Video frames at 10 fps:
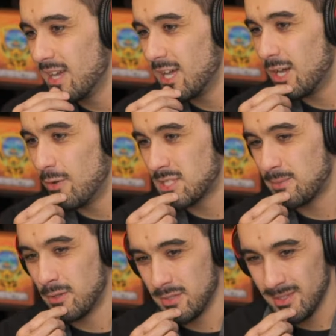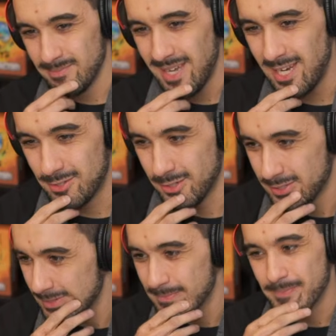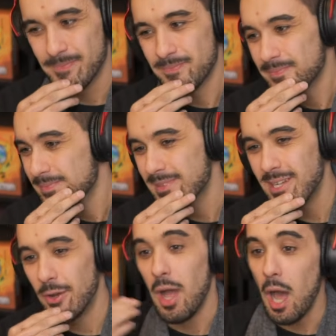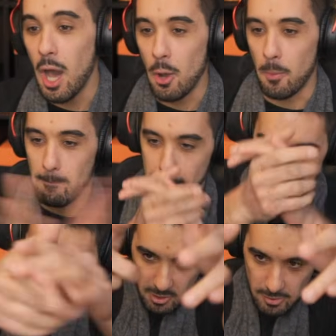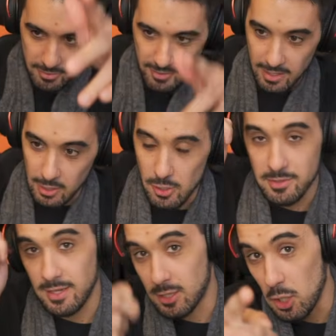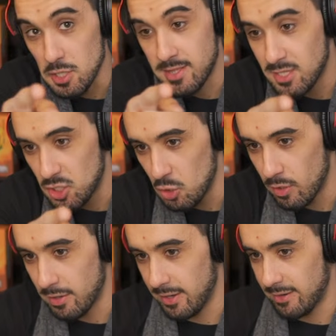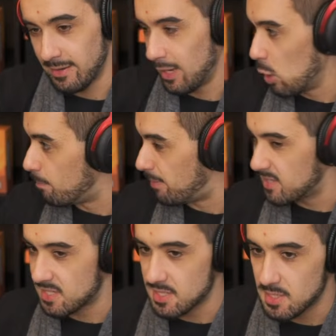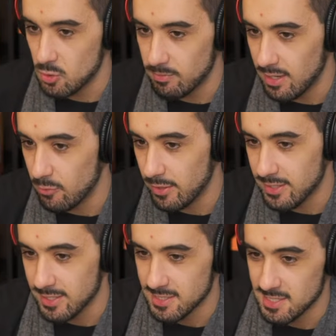What's up, Total? Hello, Total. Hello. Oh, good that you are here, and I hope Bits is too, by the way, because